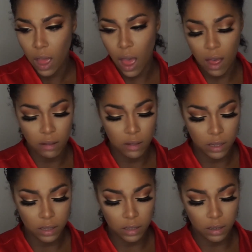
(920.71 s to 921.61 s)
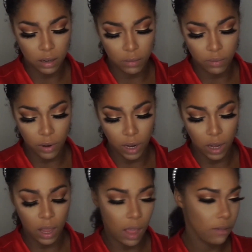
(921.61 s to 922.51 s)
how this is gonna
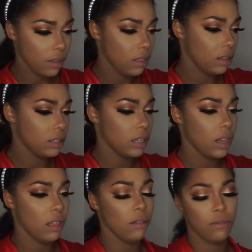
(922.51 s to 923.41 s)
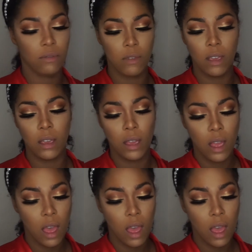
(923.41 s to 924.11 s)
bring everything together for me.